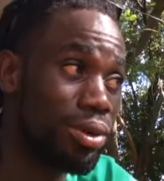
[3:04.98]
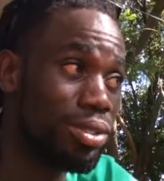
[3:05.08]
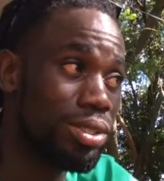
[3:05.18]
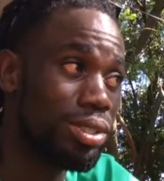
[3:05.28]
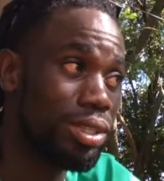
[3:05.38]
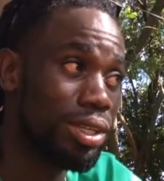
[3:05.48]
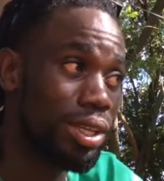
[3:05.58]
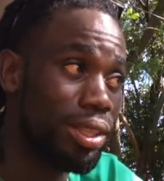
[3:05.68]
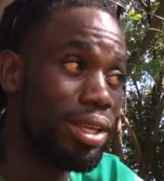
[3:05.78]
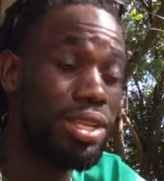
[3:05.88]
course,
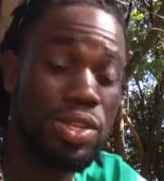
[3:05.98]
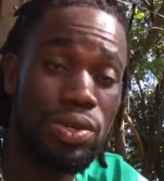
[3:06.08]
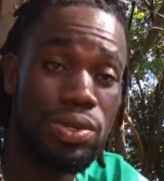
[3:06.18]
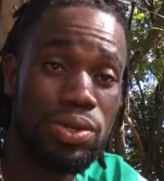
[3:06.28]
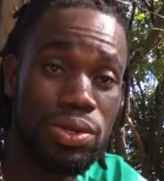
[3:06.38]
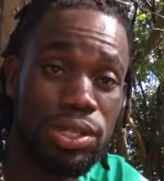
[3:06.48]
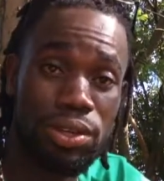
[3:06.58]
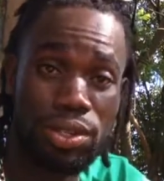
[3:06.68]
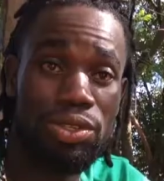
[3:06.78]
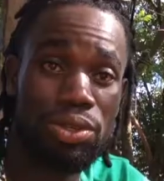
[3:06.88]
and then you do
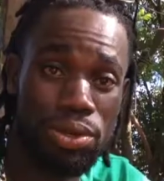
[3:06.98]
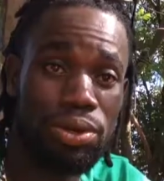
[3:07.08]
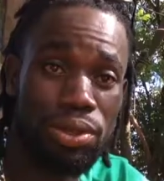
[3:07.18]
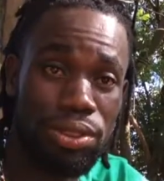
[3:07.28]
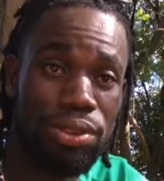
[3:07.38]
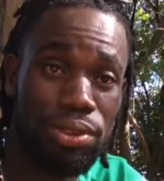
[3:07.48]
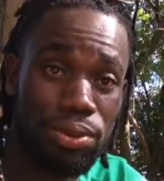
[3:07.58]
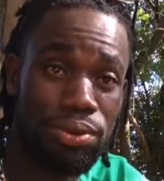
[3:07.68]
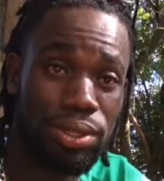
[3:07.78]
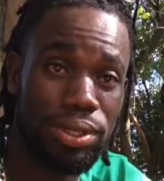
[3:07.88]
the rescue course
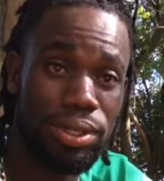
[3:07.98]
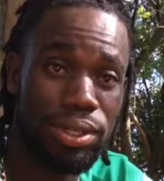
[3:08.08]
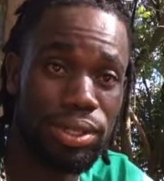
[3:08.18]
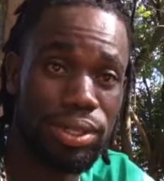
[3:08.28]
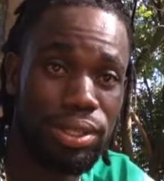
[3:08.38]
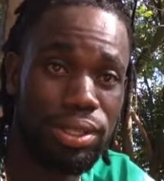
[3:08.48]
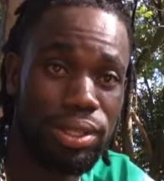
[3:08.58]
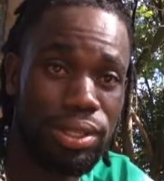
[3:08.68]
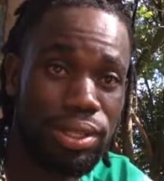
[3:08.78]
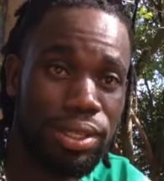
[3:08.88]
3,
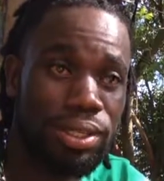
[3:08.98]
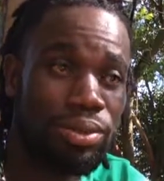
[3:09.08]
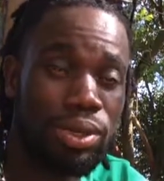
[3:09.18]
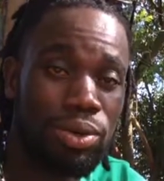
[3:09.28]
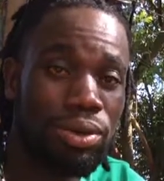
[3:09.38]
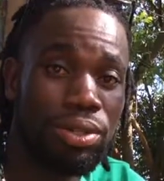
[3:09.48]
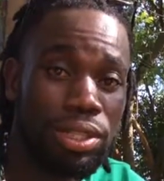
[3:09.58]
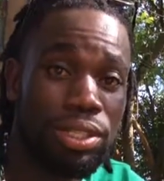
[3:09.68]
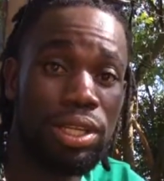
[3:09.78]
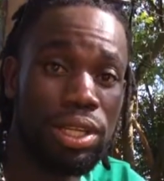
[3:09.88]
that one we call
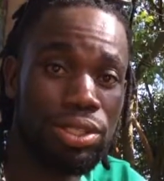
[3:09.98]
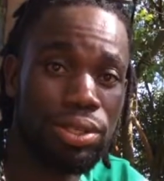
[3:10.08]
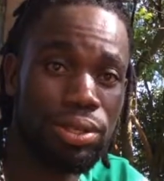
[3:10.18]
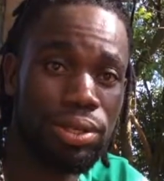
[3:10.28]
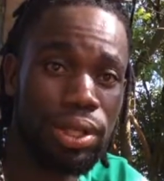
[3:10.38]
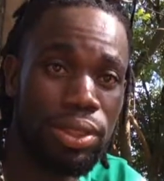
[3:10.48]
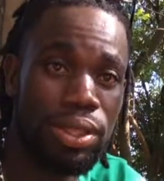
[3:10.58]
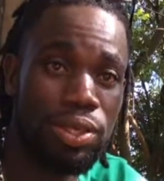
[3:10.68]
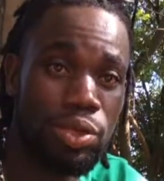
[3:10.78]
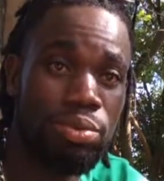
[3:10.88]
it international, and
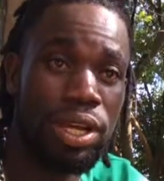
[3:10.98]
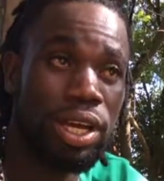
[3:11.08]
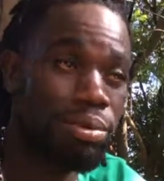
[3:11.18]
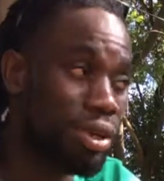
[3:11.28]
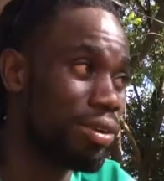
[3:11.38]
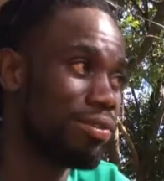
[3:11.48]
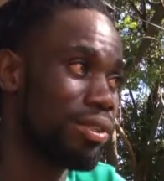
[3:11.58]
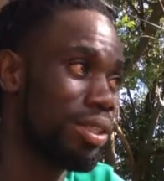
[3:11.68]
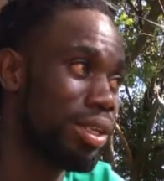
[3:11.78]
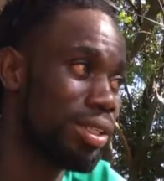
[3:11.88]
then you become a
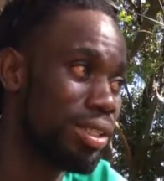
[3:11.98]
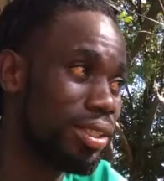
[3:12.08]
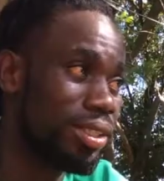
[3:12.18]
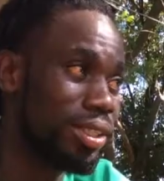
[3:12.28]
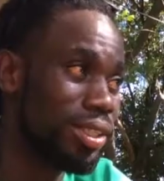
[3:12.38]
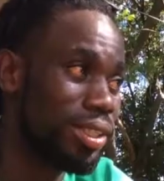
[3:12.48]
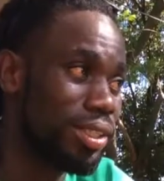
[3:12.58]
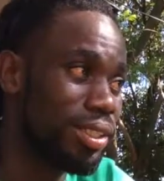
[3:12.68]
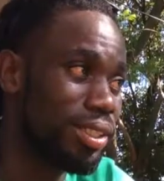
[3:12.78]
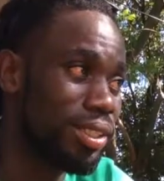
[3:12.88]
raft guide.
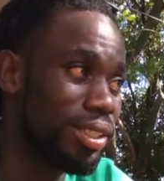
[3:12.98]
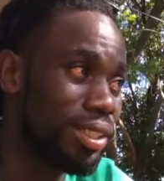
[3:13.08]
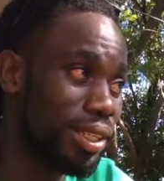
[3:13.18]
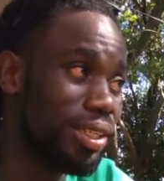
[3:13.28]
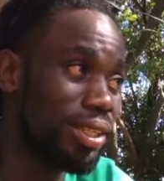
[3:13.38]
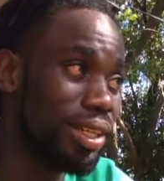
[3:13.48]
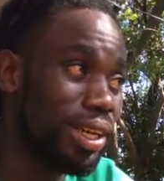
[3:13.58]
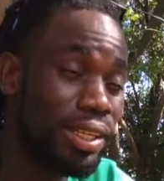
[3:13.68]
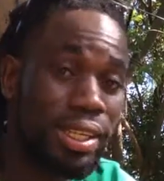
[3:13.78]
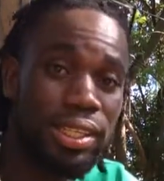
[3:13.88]
Yeah,
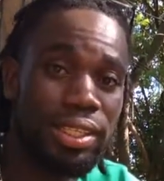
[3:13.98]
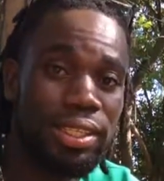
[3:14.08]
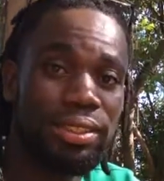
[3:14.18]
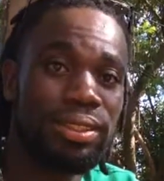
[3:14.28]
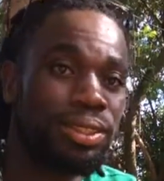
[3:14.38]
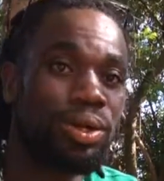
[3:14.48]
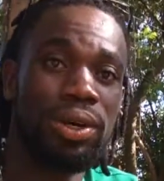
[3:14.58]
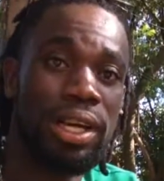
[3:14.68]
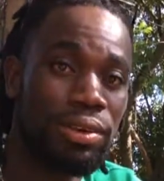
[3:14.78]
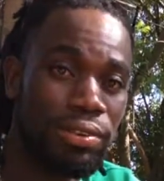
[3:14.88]
and then
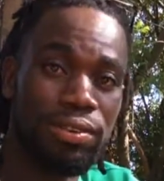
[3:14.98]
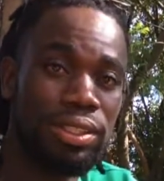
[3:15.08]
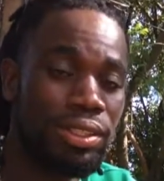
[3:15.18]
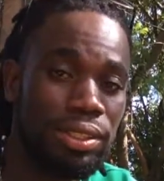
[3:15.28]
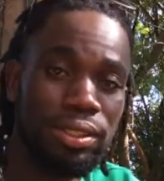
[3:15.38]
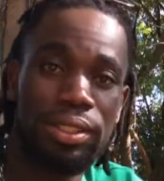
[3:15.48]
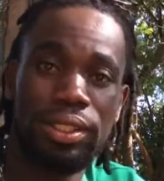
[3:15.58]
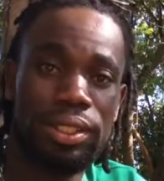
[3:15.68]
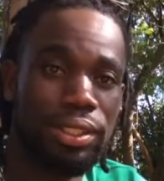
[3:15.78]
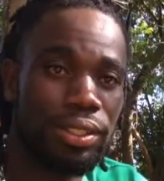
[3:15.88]
so I rafted
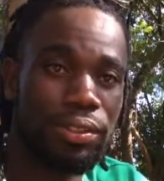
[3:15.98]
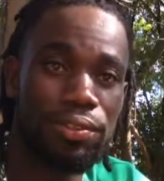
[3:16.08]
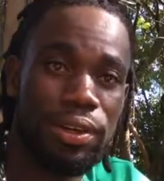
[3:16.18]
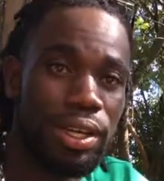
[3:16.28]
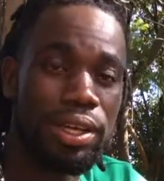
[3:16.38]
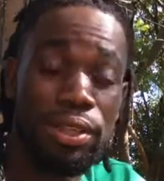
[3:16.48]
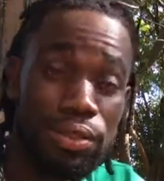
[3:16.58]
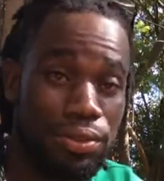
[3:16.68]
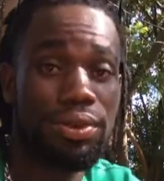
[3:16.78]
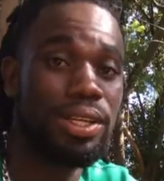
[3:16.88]
for another
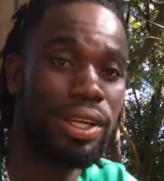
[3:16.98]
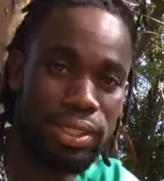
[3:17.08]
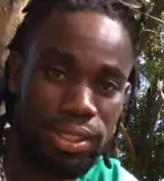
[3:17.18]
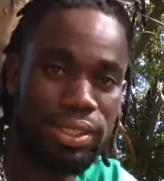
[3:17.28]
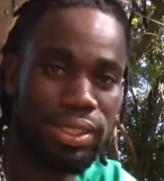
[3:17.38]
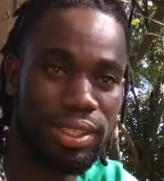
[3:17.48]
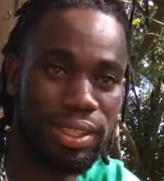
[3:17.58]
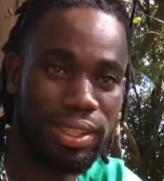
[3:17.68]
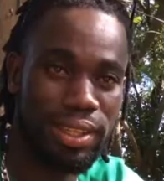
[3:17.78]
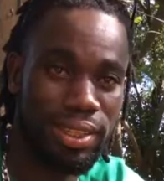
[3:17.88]
3 years.
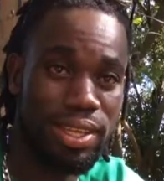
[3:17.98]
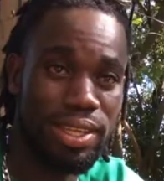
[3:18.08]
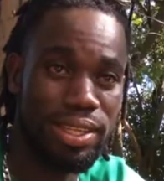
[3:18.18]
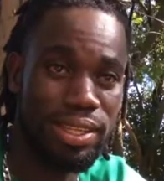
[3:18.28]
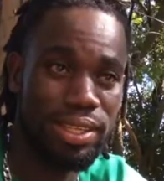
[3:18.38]
And then